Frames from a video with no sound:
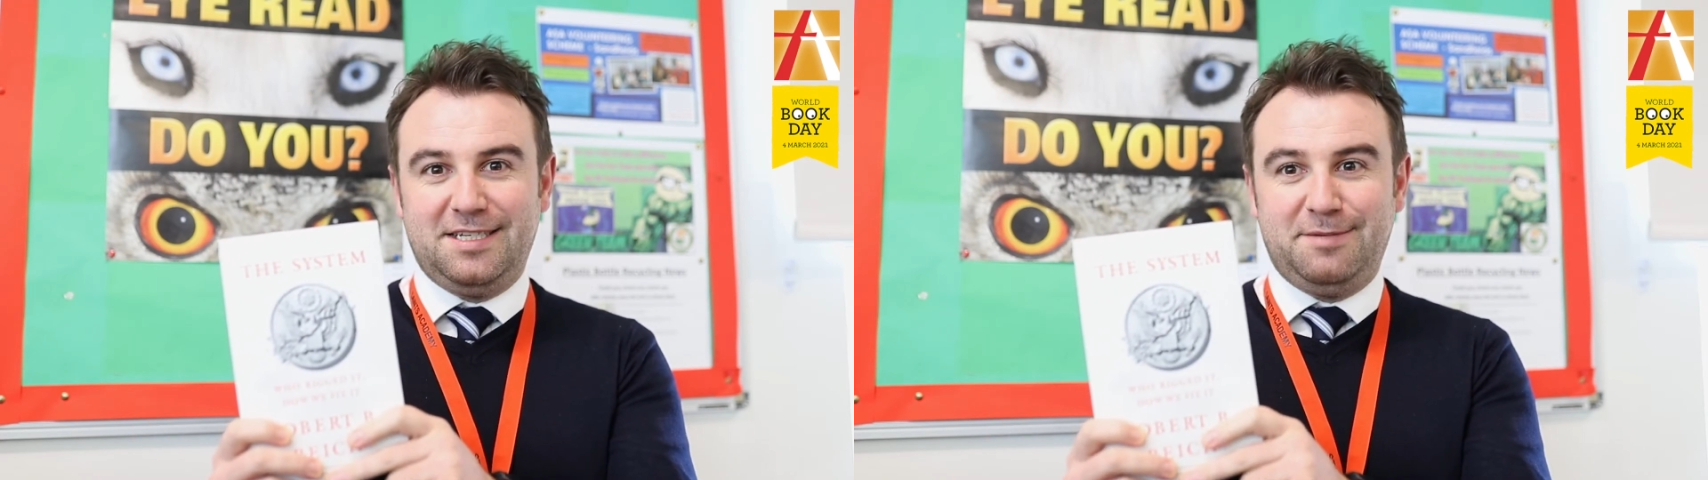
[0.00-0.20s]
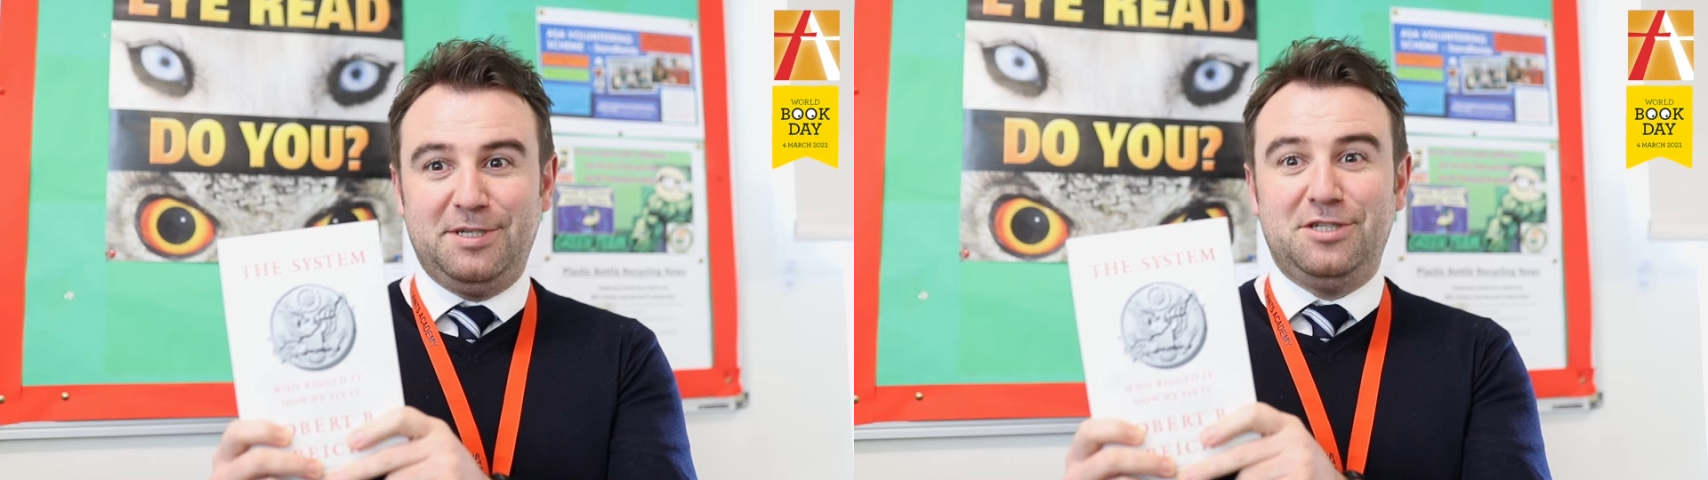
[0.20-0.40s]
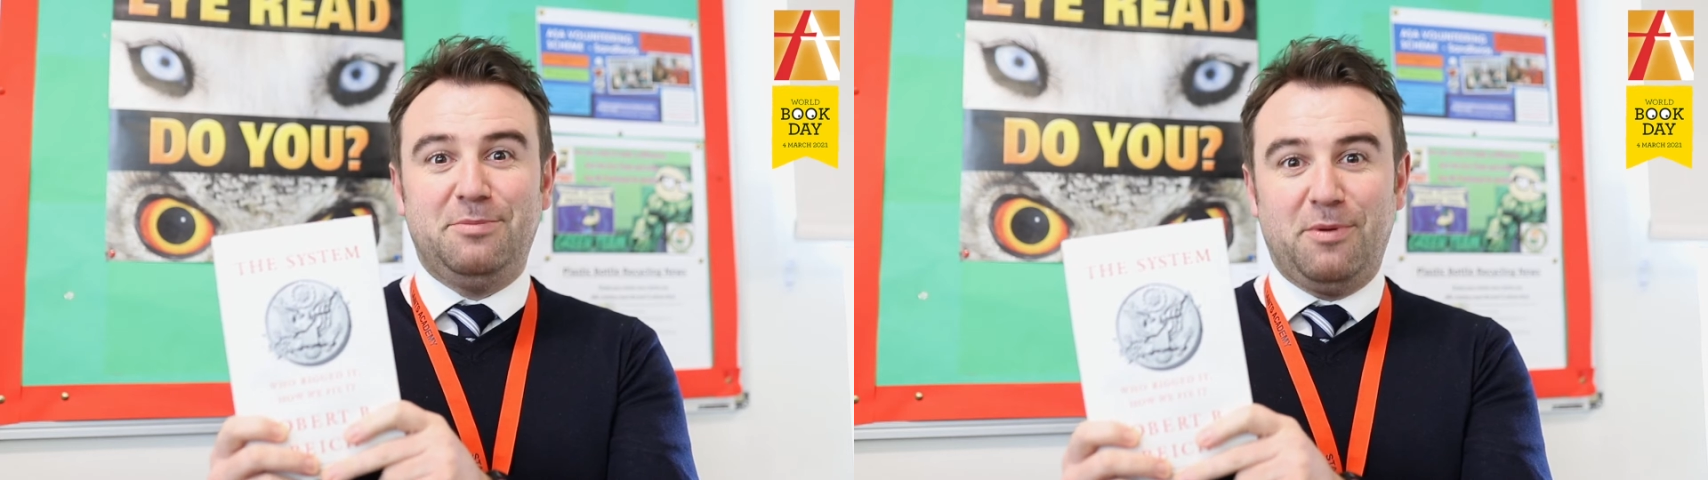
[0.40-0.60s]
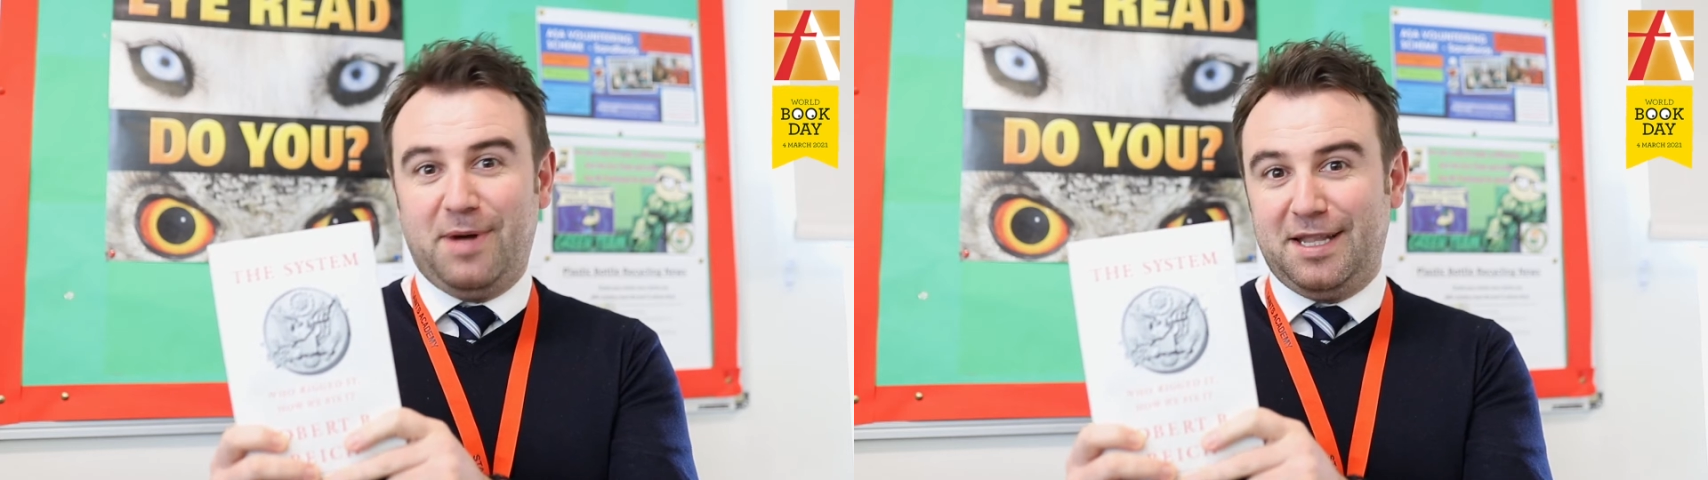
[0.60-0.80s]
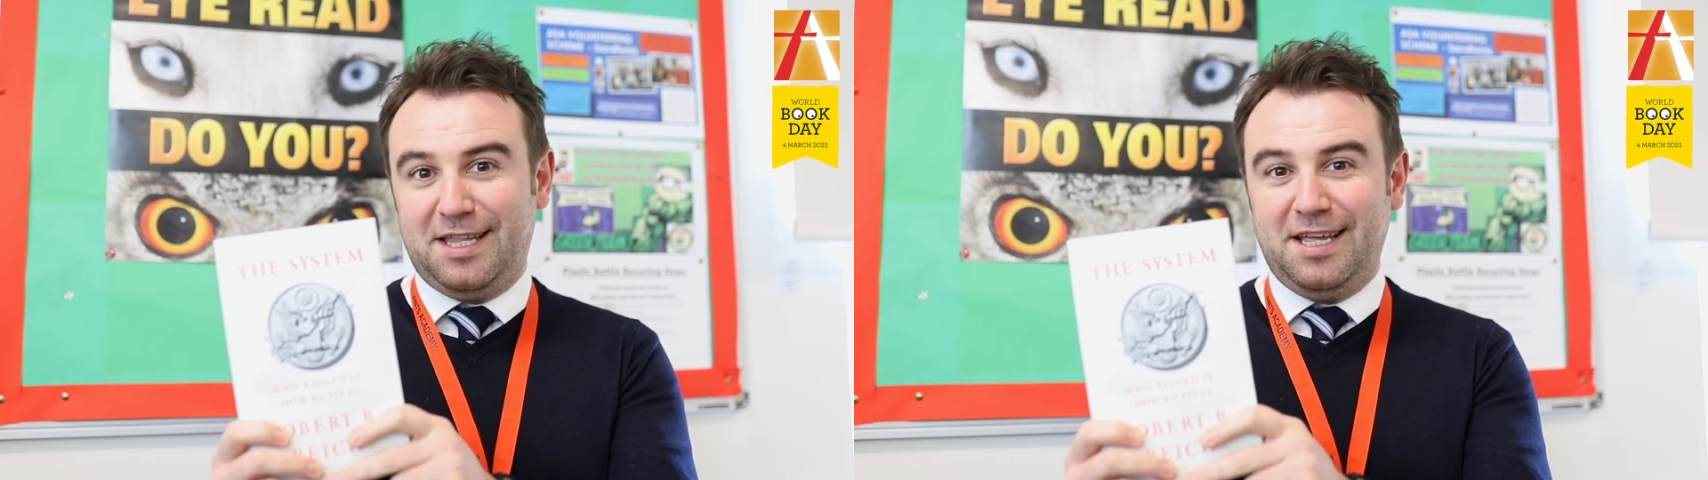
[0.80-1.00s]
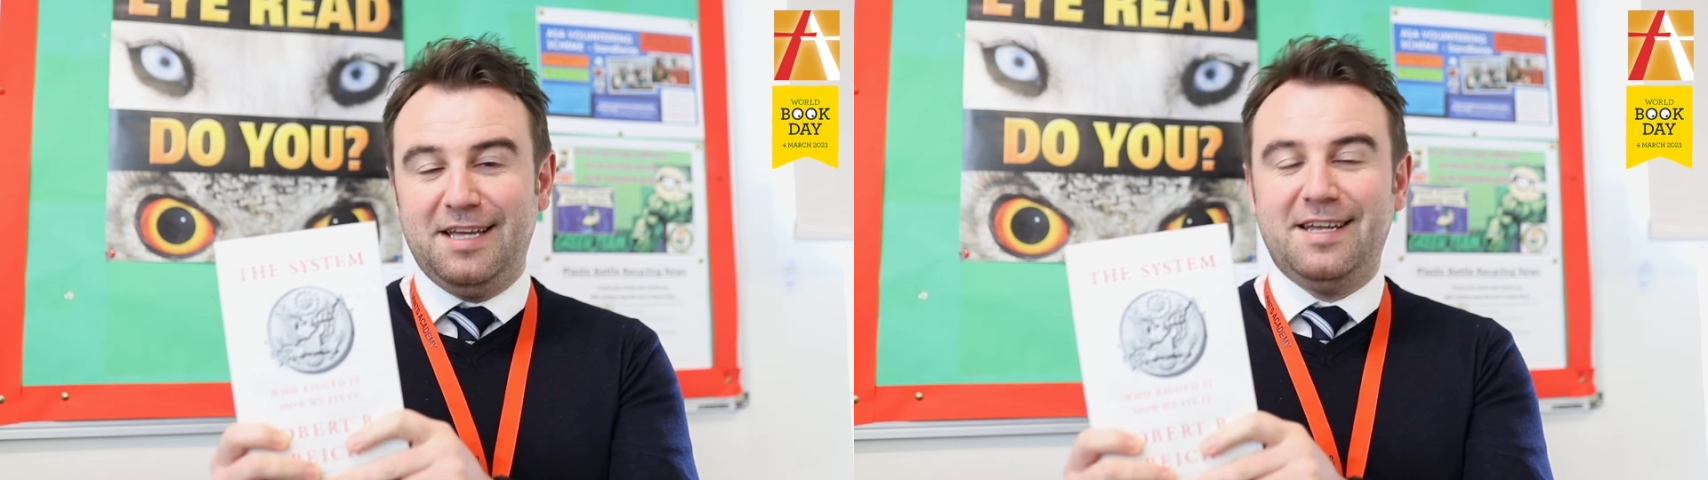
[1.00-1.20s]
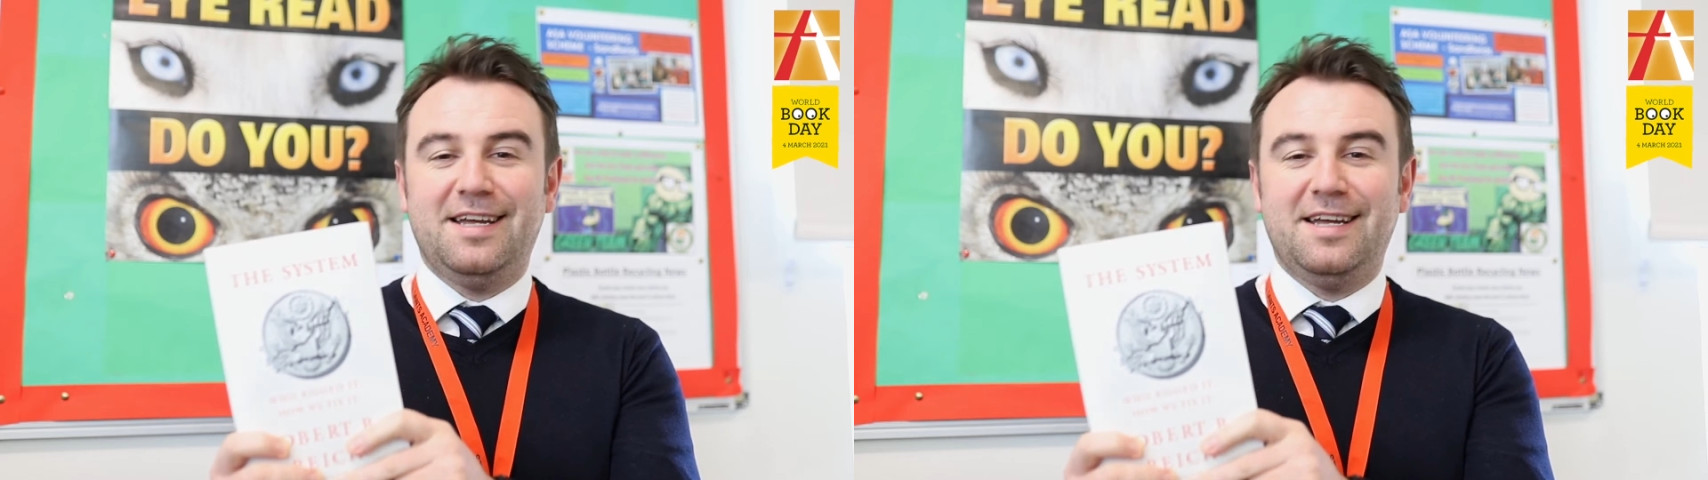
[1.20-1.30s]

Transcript: to be super wealthy